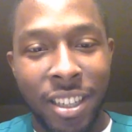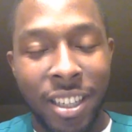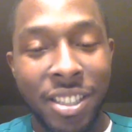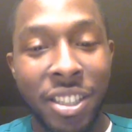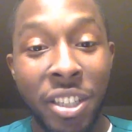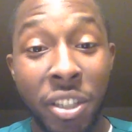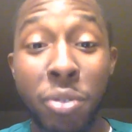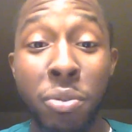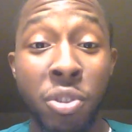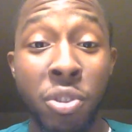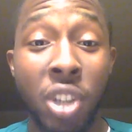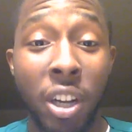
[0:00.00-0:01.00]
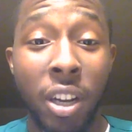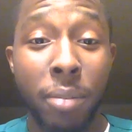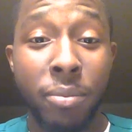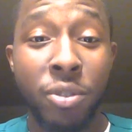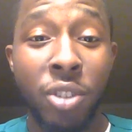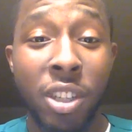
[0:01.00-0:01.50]
a huge job,
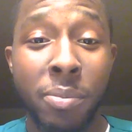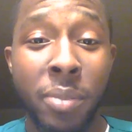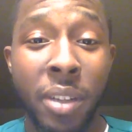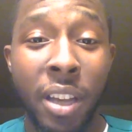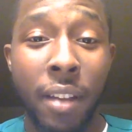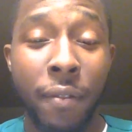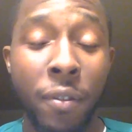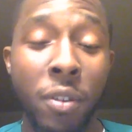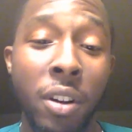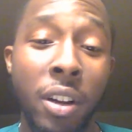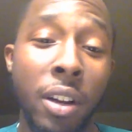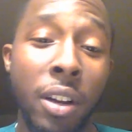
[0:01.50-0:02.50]
trust me. And if you're